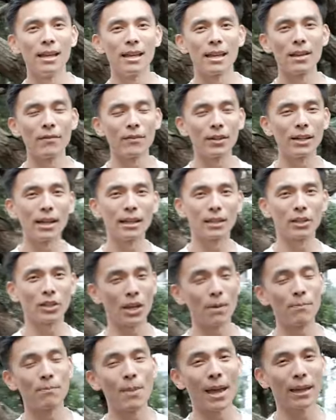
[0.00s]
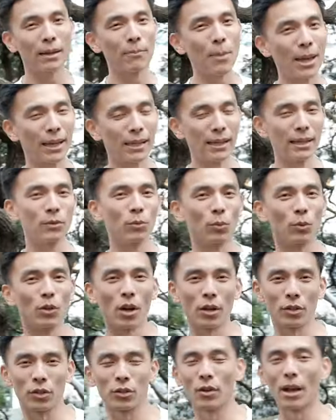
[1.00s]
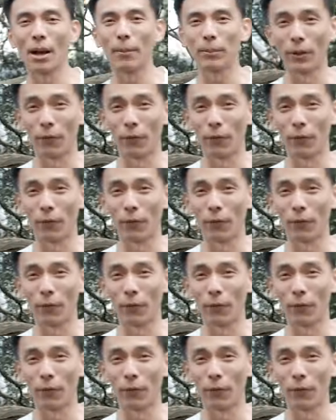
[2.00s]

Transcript: Even a cheap backpackers will cost you up